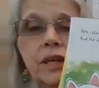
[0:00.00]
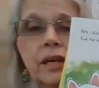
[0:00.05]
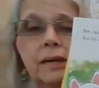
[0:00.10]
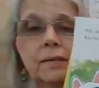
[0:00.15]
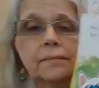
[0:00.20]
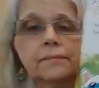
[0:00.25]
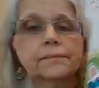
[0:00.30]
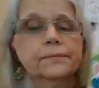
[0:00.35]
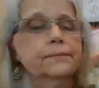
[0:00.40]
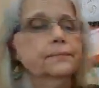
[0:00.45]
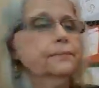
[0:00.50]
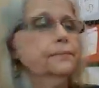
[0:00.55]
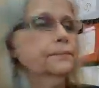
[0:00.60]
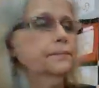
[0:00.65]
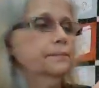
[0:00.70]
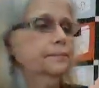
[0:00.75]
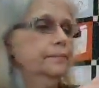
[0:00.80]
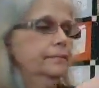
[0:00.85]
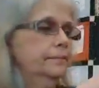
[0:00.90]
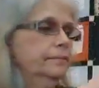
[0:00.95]
up.
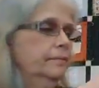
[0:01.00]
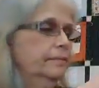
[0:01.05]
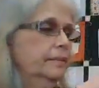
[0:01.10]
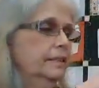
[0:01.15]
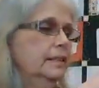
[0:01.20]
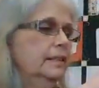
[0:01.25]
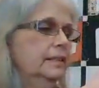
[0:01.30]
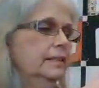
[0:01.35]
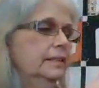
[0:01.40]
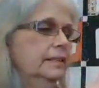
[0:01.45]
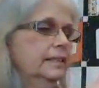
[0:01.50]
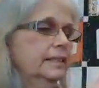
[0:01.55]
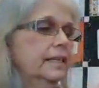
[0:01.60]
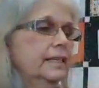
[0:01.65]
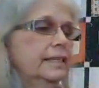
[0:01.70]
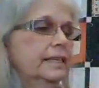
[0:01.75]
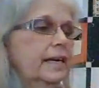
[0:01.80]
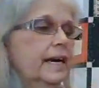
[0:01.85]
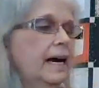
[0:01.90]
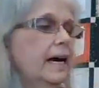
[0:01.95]
He's
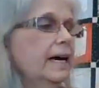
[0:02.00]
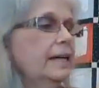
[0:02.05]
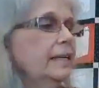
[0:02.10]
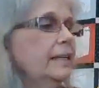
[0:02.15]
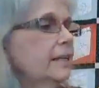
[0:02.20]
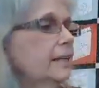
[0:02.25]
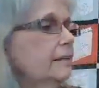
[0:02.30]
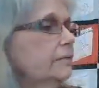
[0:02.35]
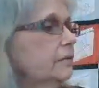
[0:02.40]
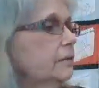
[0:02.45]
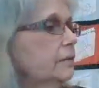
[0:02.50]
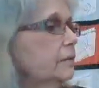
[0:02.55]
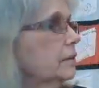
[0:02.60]
got an eye cover.